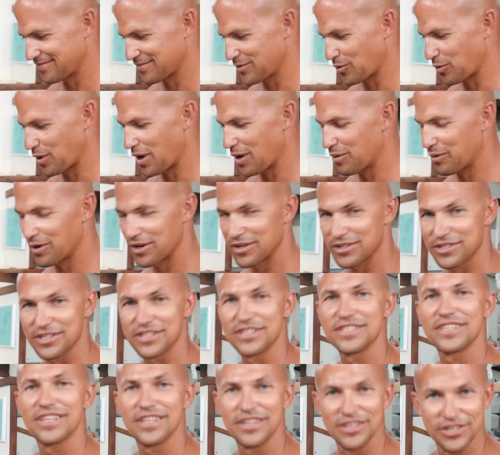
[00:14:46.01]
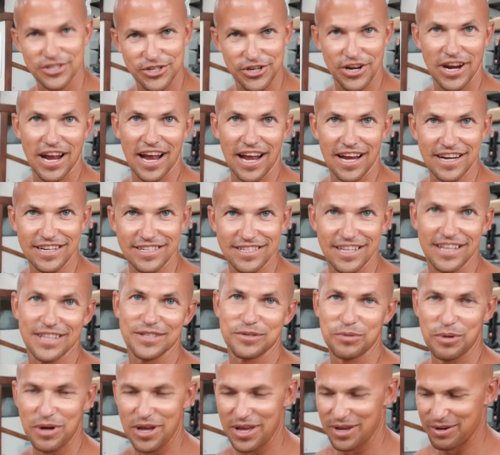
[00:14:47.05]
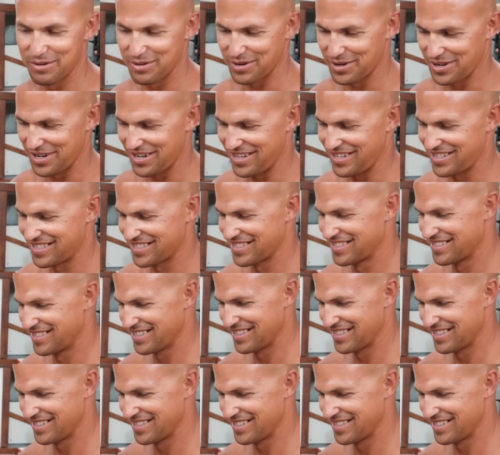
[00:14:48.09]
Way worse is in the trash. That's way worse.